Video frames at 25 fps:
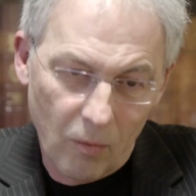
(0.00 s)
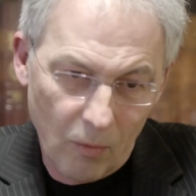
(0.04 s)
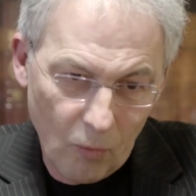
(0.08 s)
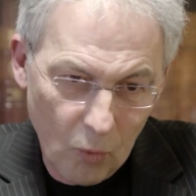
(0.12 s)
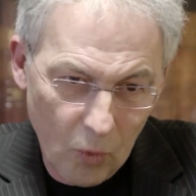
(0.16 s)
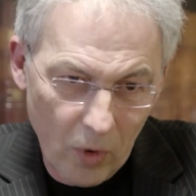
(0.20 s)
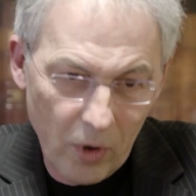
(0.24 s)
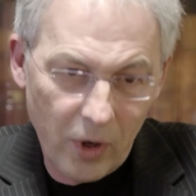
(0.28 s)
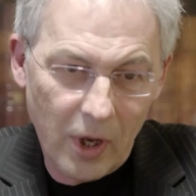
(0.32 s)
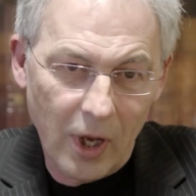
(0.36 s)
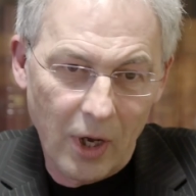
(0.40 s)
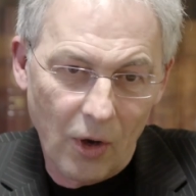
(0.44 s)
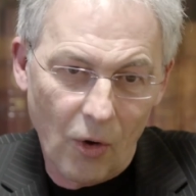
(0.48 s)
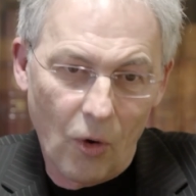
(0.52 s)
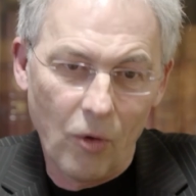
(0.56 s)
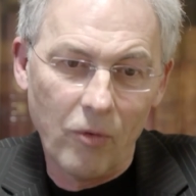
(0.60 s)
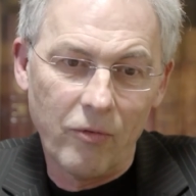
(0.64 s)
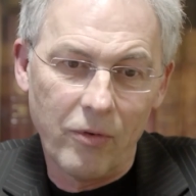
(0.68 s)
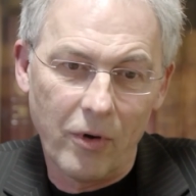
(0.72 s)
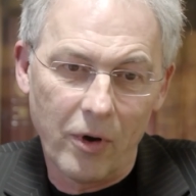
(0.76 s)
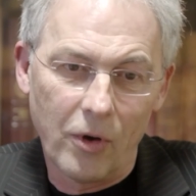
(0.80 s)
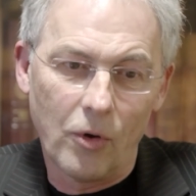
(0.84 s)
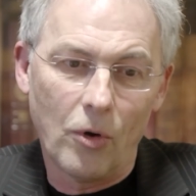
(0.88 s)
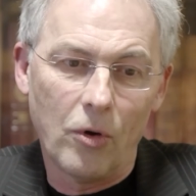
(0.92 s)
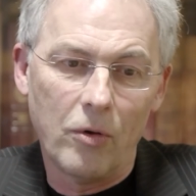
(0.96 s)
working
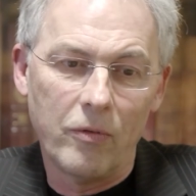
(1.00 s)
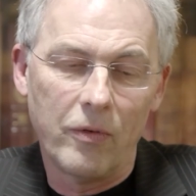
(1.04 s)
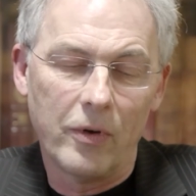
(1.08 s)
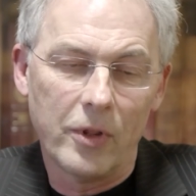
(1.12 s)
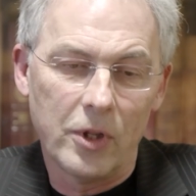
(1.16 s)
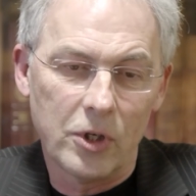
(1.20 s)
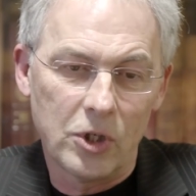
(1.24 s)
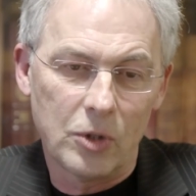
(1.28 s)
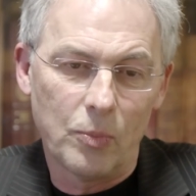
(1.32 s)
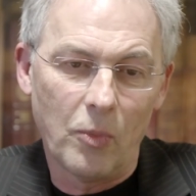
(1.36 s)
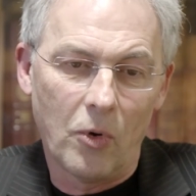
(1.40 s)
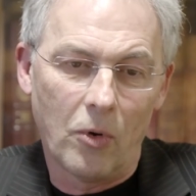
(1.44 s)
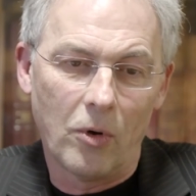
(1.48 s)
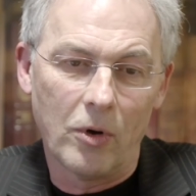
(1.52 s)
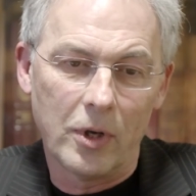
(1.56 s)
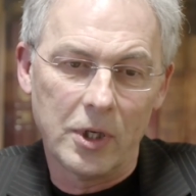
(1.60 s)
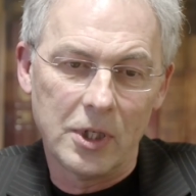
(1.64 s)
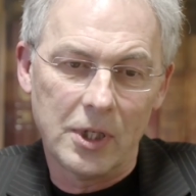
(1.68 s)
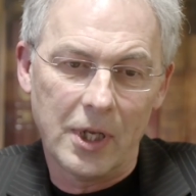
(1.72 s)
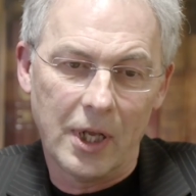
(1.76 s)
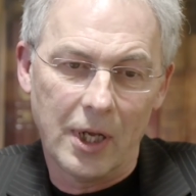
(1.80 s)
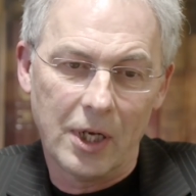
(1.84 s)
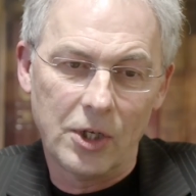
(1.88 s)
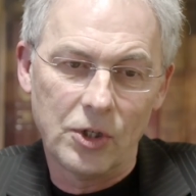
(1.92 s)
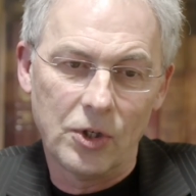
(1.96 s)
over and over the smaller
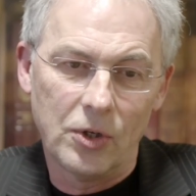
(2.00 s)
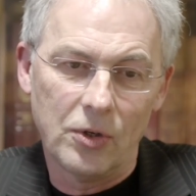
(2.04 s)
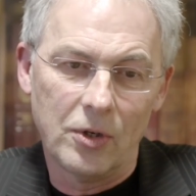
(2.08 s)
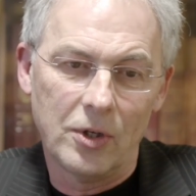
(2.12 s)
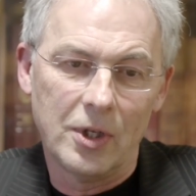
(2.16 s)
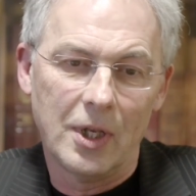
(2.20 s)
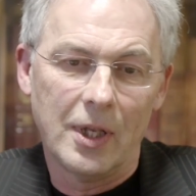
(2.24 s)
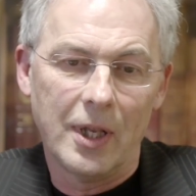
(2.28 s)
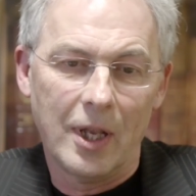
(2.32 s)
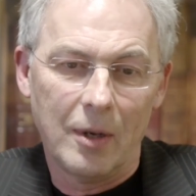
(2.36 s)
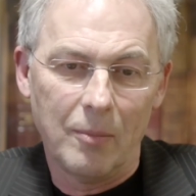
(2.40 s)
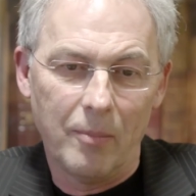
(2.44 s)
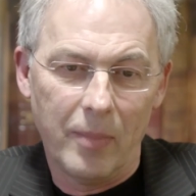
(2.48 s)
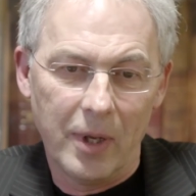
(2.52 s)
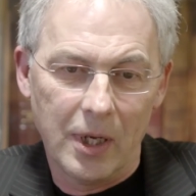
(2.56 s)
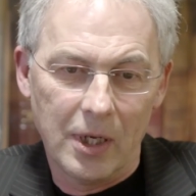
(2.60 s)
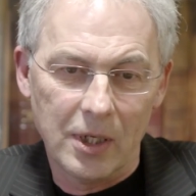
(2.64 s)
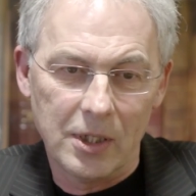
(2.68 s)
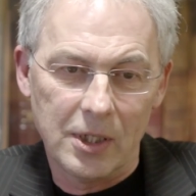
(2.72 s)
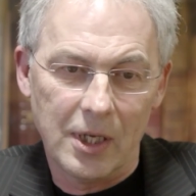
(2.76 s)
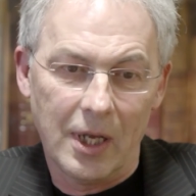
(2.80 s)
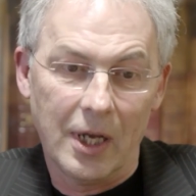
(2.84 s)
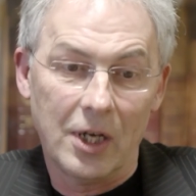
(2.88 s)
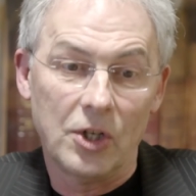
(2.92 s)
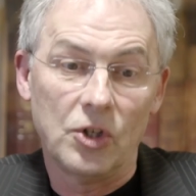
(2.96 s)
sections and then bigger
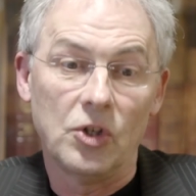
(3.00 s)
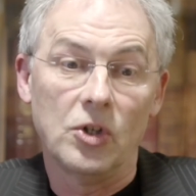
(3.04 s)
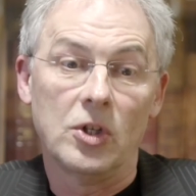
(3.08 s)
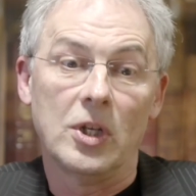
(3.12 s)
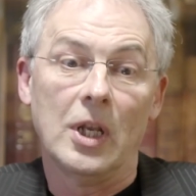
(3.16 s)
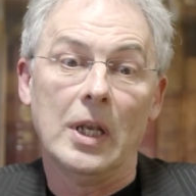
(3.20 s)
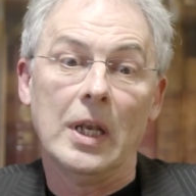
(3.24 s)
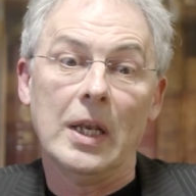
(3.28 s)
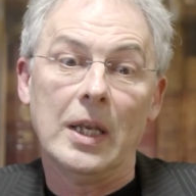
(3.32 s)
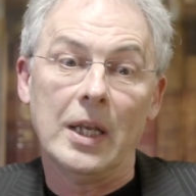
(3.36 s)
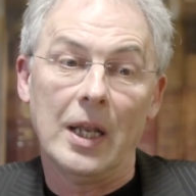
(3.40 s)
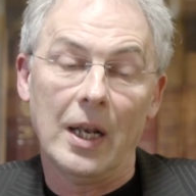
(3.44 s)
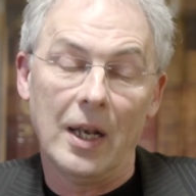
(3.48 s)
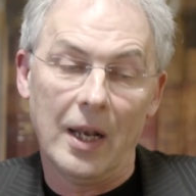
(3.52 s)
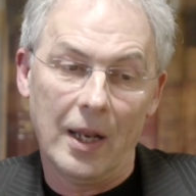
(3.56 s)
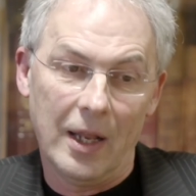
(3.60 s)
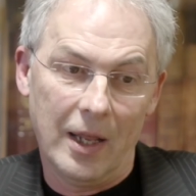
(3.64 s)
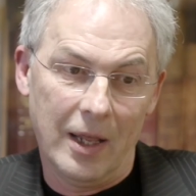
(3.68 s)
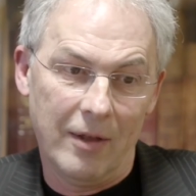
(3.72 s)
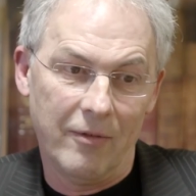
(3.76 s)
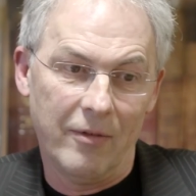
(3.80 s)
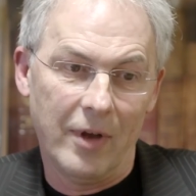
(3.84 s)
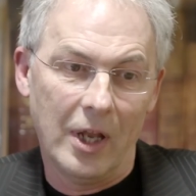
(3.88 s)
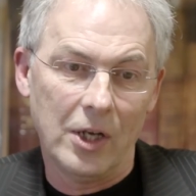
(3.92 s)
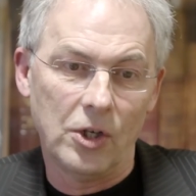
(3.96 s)
sections until
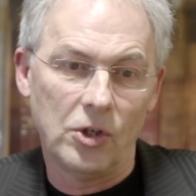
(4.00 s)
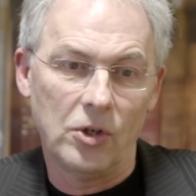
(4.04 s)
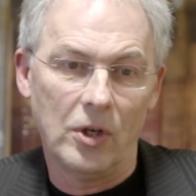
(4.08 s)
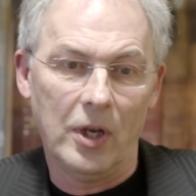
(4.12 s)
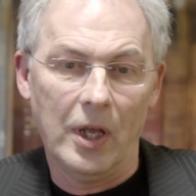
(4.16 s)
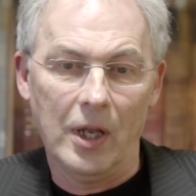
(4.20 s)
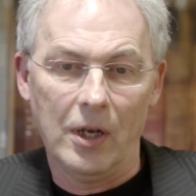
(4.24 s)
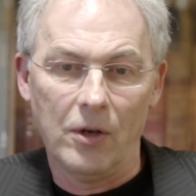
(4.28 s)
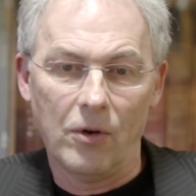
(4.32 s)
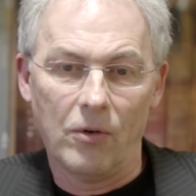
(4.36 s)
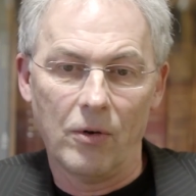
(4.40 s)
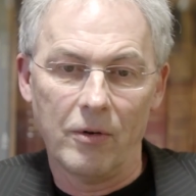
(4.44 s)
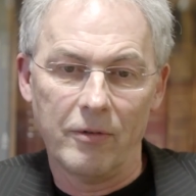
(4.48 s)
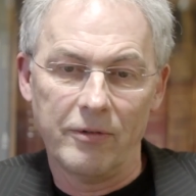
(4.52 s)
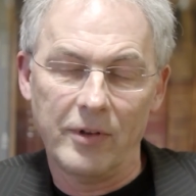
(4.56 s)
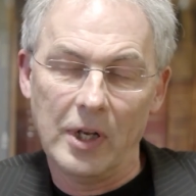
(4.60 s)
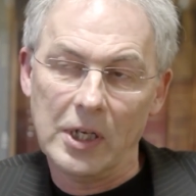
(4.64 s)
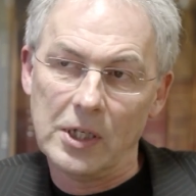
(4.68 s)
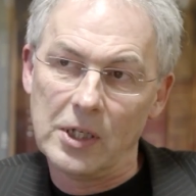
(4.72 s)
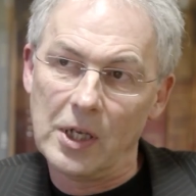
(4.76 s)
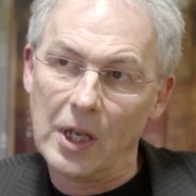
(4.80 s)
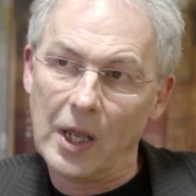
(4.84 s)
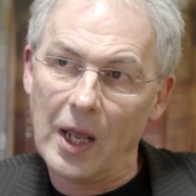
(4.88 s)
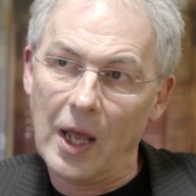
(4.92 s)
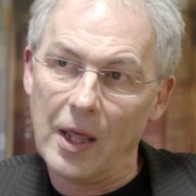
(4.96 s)
eventually it all
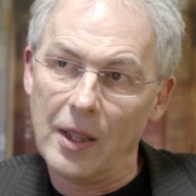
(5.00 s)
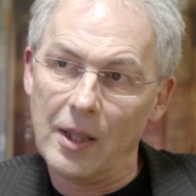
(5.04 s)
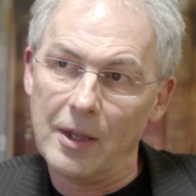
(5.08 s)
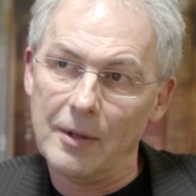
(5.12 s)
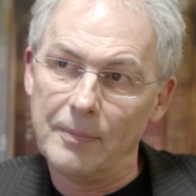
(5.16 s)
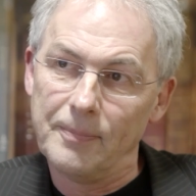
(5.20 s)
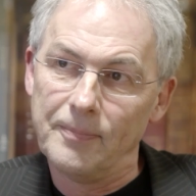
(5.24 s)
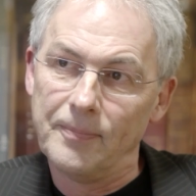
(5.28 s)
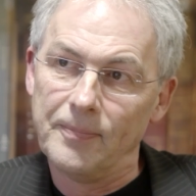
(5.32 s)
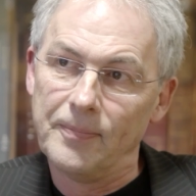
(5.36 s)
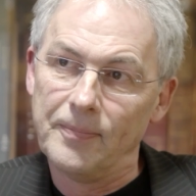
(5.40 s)
fits together.